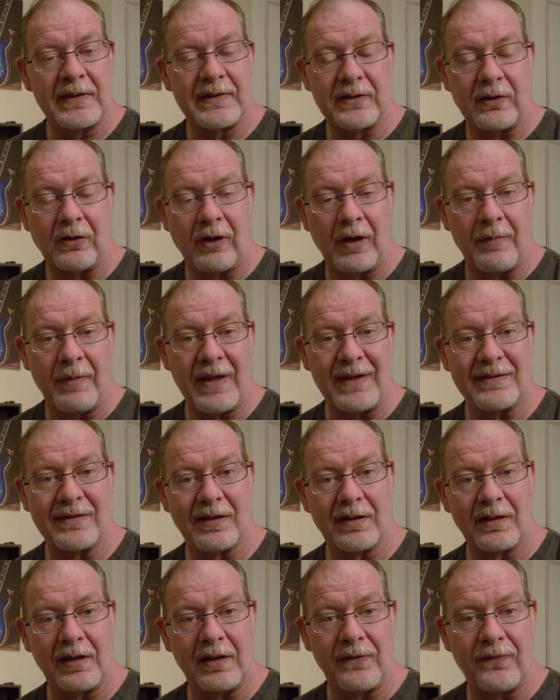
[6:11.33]
So I
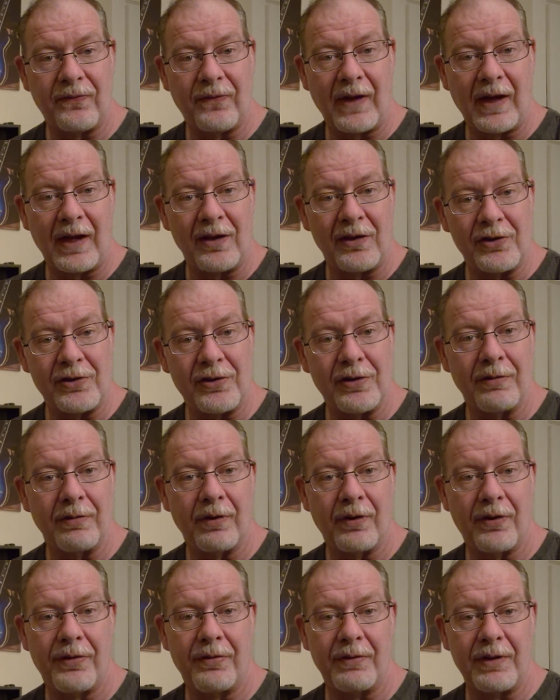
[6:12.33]
basically find the 2
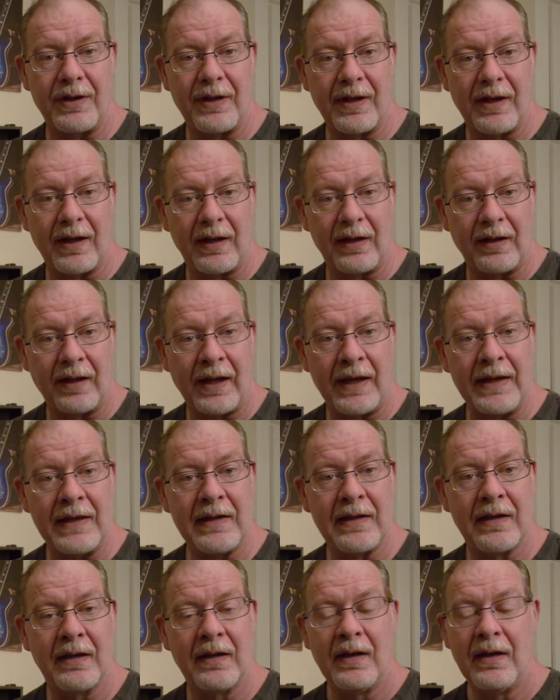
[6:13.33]
or 3 that I
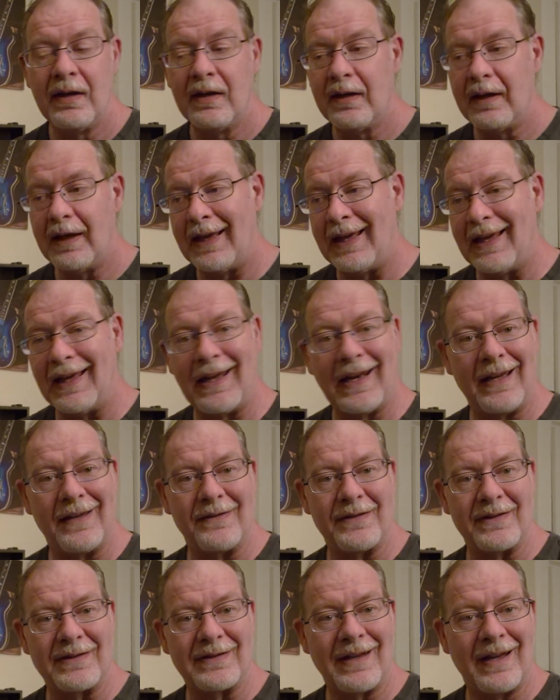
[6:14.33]
like, and I
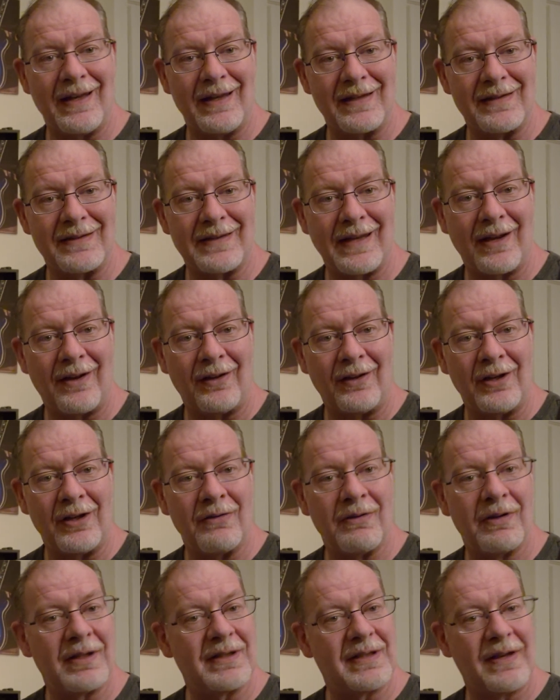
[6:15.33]
just kind of settled
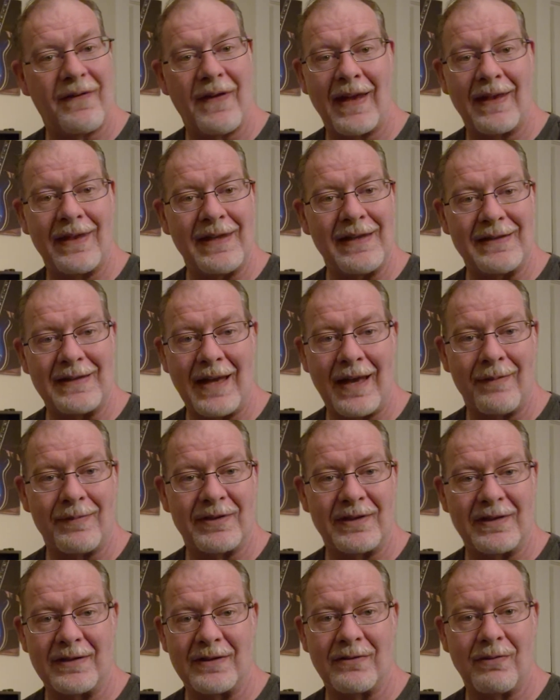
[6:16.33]
into it because I've had these
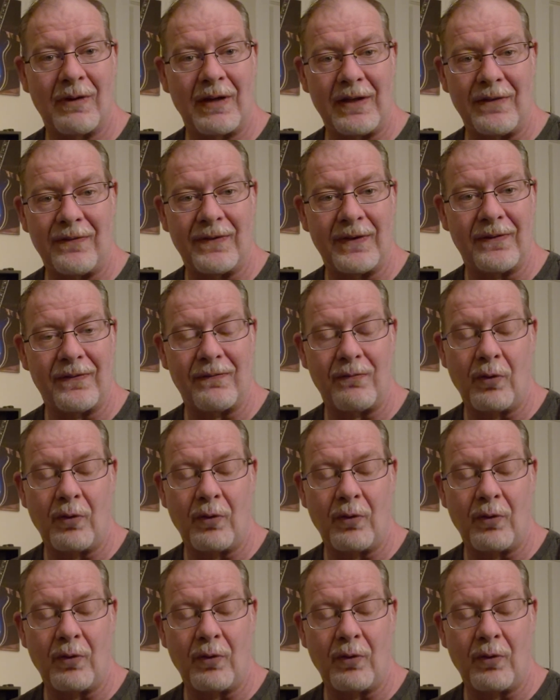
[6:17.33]
amps since 2015.